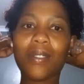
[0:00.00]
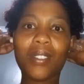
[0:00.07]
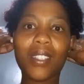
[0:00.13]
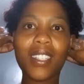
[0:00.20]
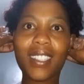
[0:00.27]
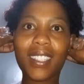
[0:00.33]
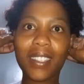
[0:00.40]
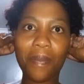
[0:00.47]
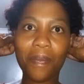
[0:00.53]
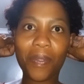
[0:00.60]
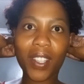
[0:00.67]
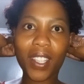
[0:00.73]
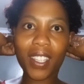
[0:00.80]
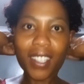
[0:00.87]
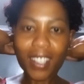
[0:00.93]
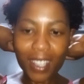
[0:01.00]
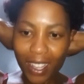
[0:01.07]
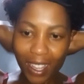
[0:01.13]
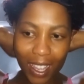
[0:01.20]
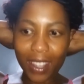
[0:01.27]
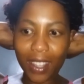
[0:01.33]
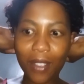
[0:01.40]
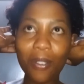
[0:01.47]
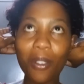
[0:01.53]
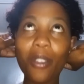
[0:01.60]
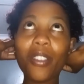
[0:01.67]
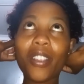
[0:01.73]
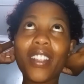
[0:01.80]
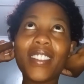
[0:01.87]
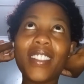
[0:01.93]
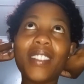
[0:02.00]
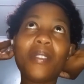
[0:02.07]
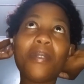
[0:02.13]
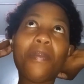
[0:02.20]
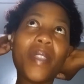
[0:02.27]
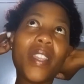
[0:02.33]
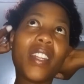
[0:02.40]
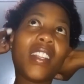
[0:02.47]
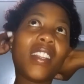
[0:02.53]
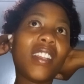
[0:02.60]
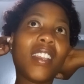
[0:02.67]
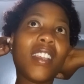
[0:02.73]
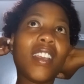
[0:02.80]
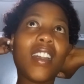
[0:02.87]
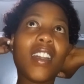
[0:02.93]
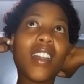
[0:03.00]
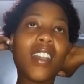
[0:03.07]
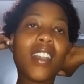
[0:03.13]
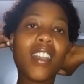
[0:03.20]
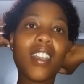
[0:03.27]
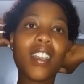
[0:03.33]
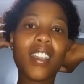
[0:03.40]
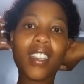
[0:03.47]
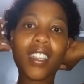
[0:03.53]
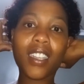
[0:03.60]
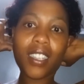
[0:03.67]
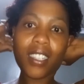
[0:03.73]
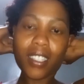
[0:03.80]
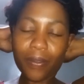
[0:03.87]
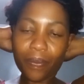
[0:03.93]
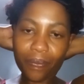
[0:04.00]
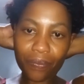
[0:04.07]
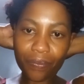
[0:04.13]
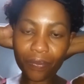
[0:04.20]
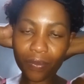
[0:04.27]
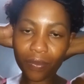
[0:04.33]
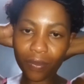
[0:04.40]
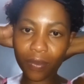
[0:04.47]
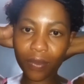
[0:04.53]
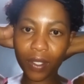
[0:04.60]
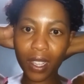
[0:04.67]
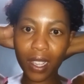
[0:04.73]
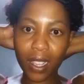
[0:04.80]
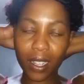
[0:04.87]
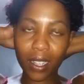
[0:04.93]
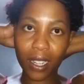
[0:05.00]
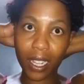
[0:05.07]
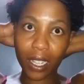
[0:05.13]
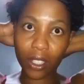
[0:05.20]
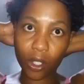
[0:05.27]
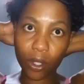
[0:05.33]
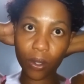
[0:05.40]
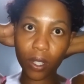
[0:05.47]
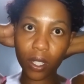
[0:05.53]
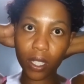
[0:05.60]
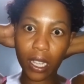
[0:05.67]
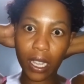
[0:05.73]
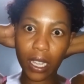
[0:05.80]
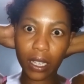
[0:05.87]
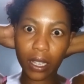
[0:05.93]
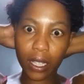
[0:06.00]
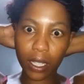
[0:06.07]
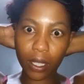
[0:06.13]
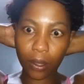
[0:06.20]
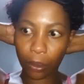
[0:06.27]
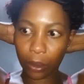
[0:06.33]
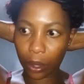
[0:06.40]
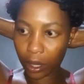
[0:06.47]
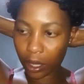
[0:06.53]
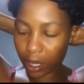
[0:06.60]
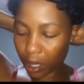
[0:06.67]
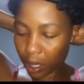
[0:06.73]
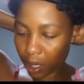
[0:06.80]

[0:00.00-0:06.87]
wanted something that would look a little bit uh, uh, uh, um, natural and that would